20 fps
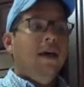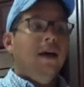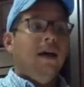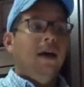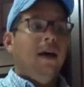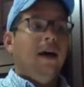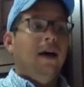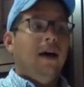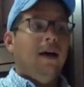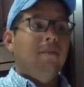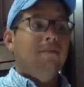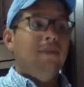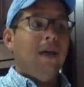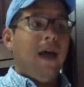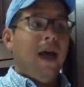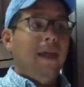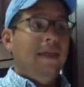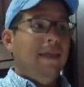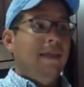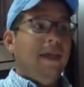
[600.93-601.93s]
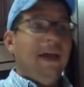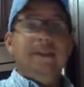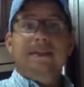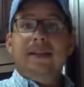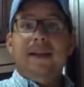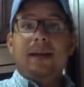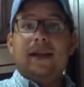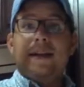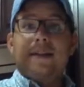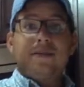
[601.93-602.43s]
and then that's
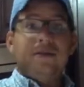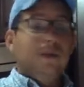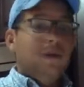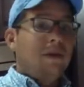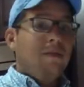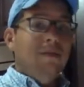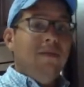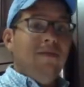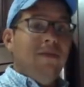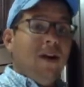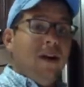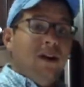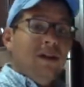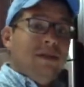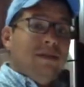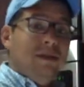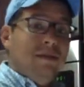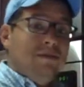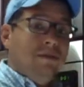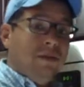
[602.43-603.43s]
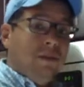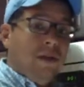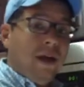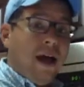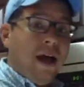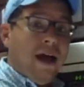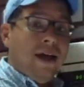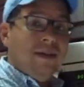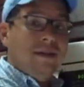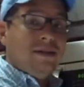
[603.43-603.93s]
it. So it could be very simple
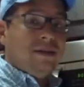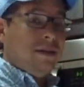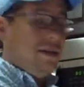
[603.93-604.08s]
as,